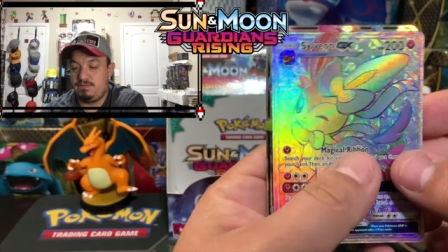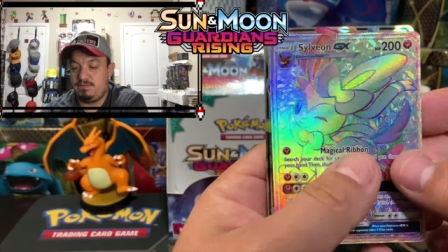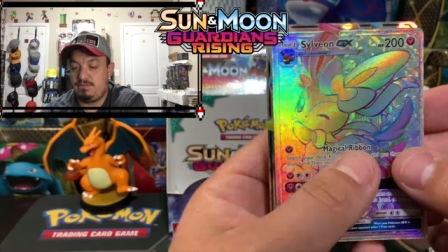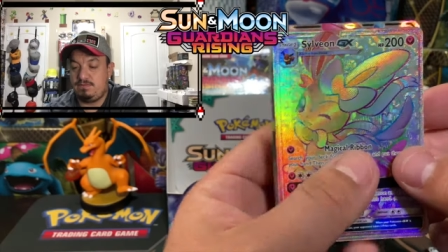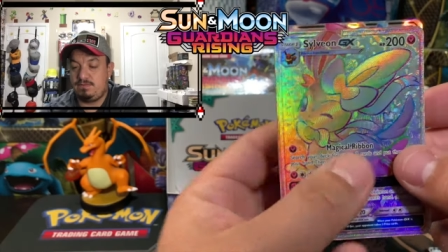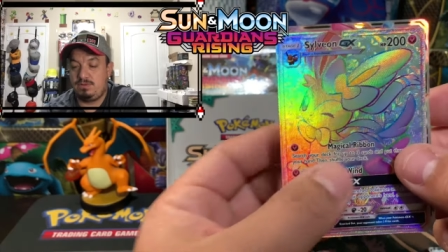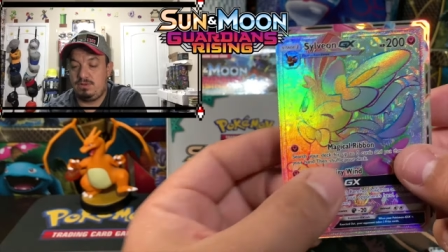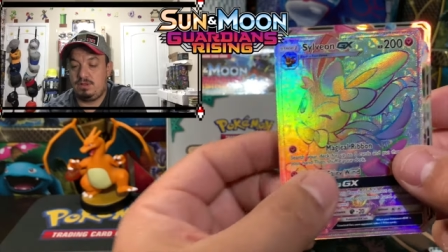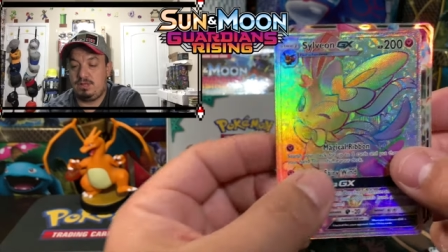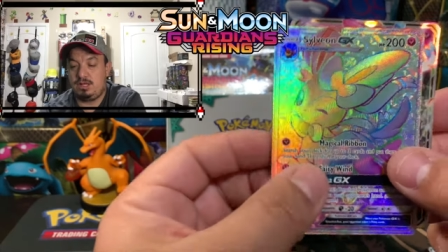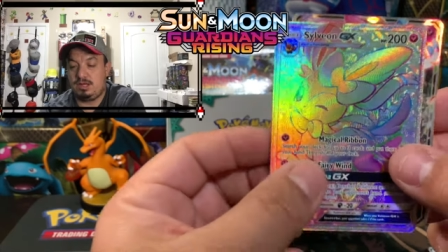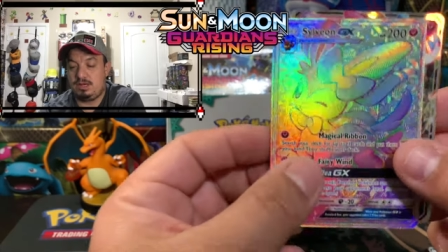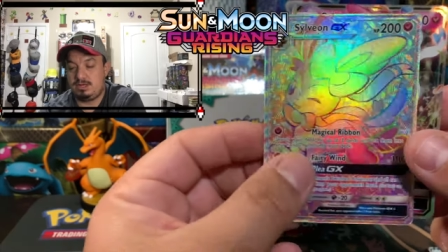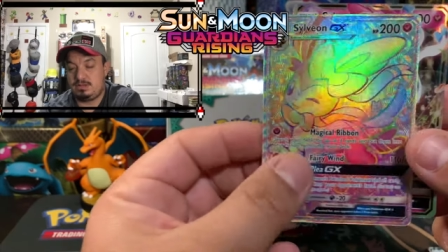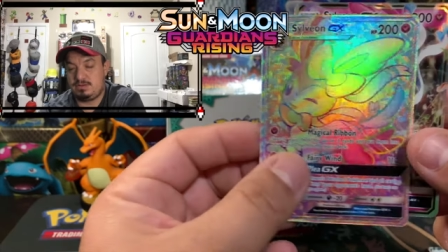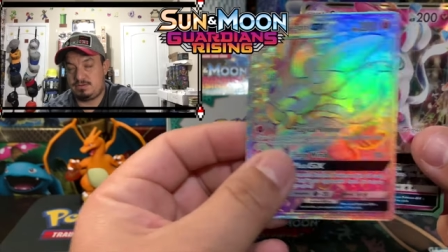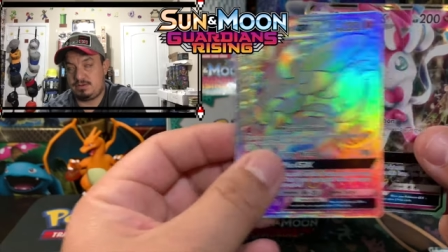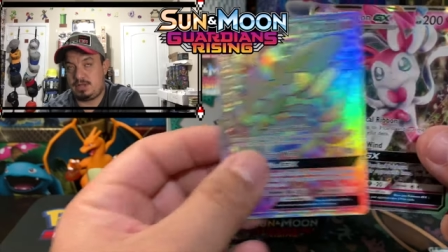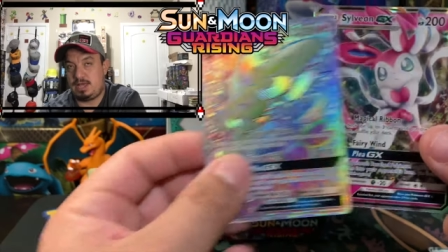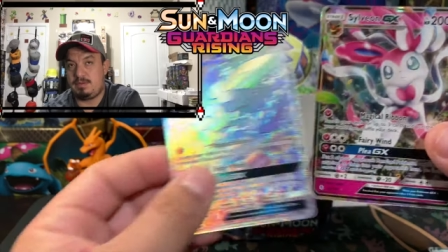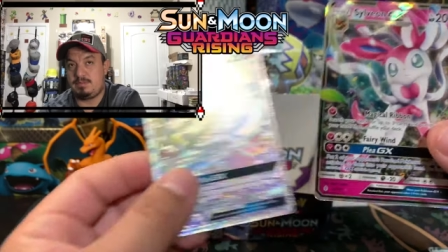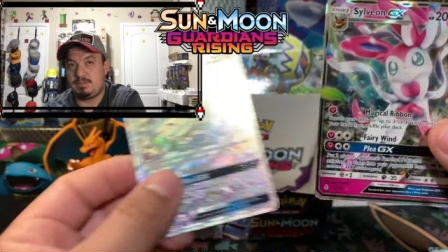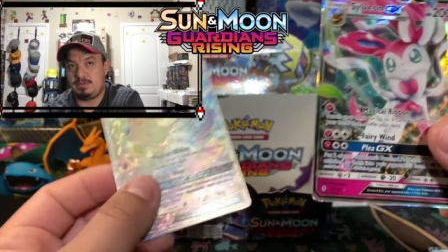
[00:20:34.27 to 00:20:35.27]
Full Art
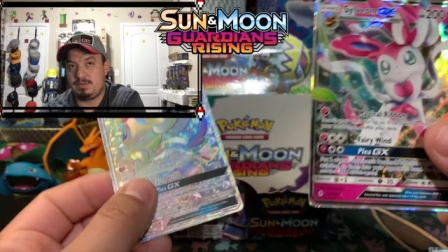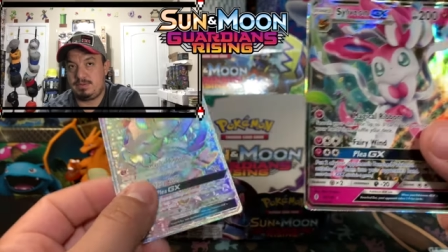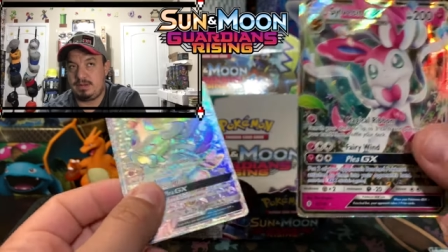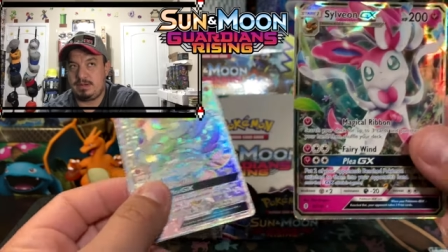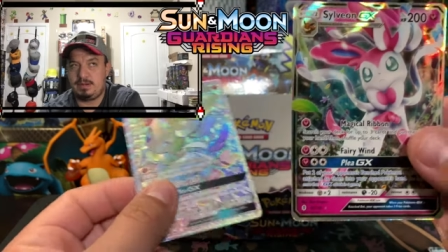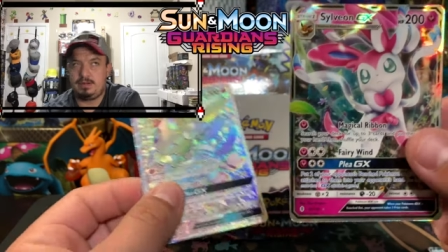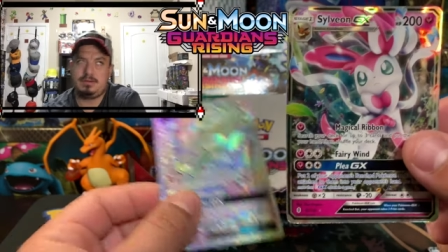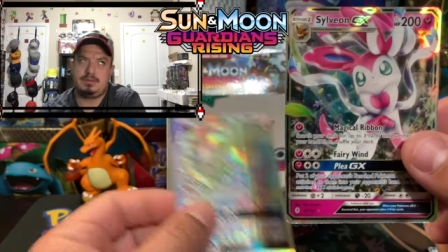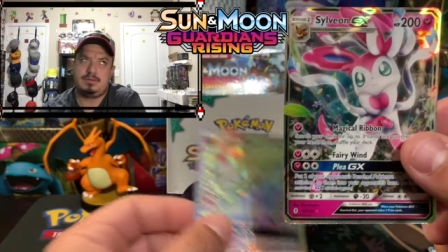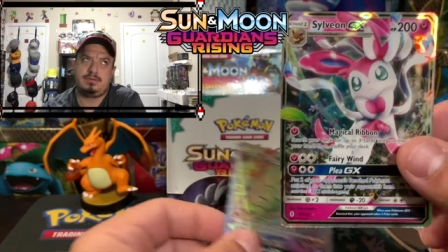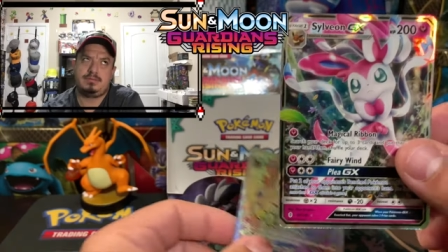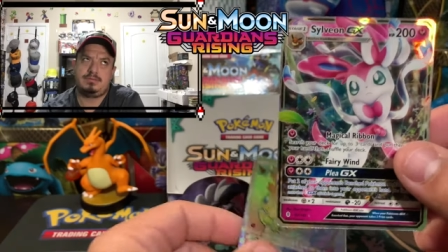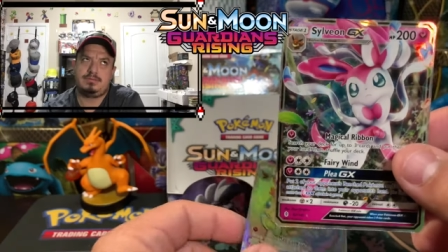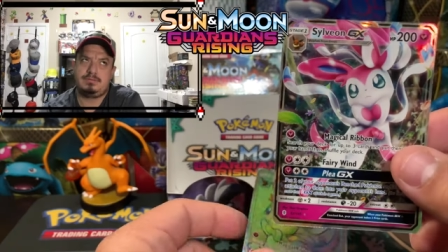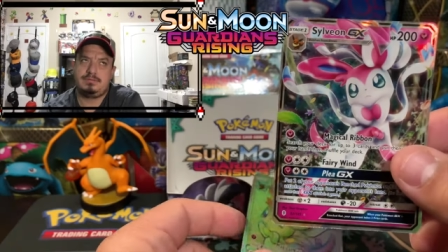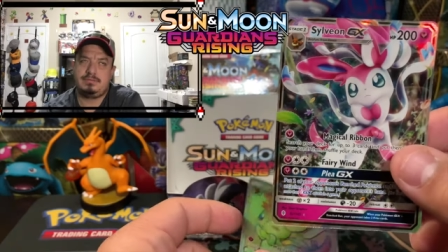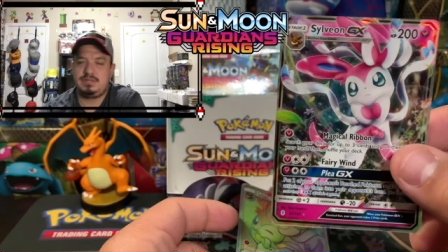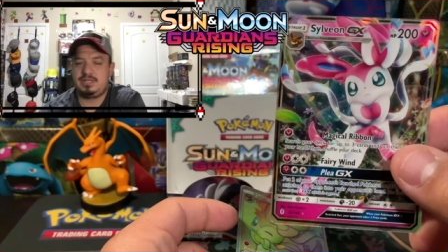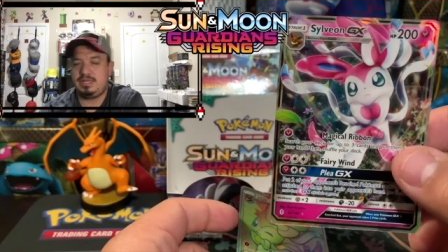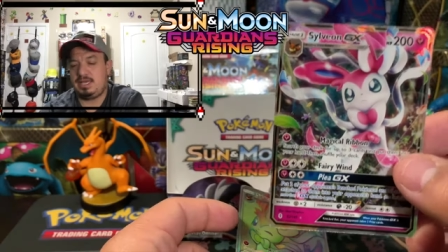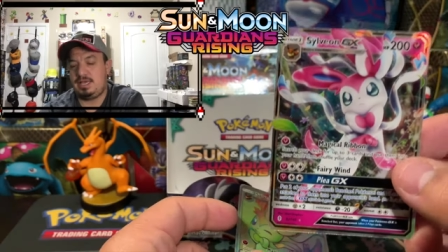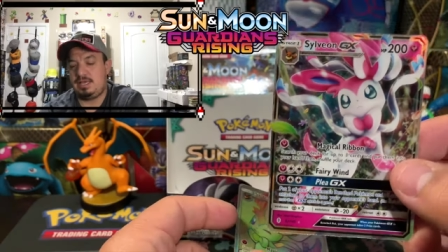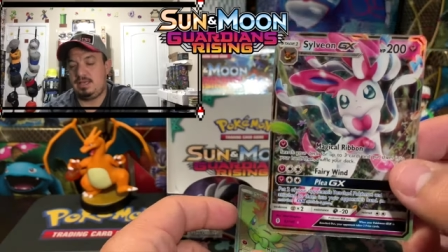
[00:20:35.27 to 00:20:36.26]
Hyper Rare,
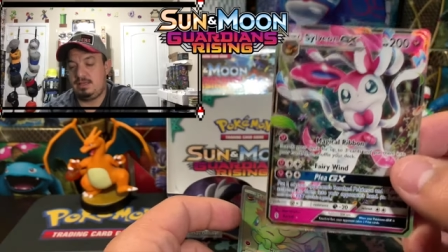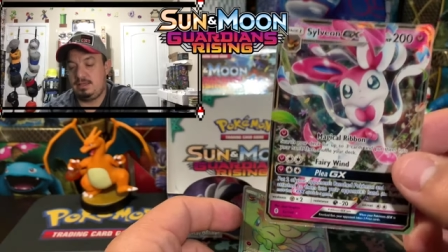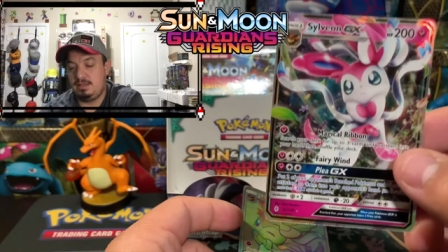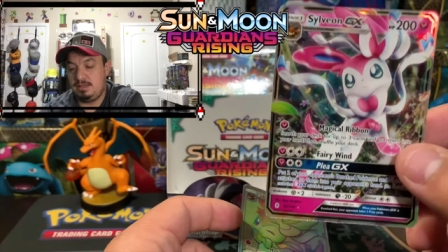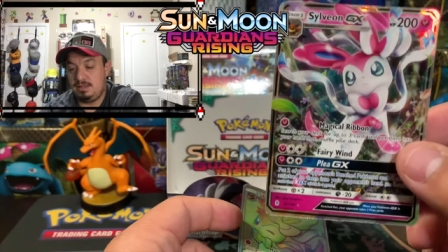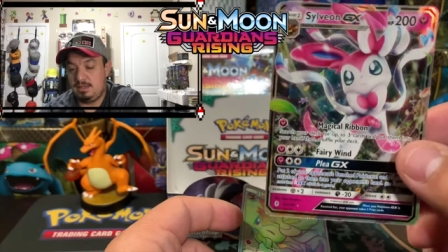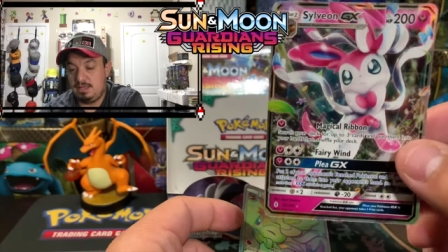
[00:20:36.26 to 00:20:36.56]
yeah,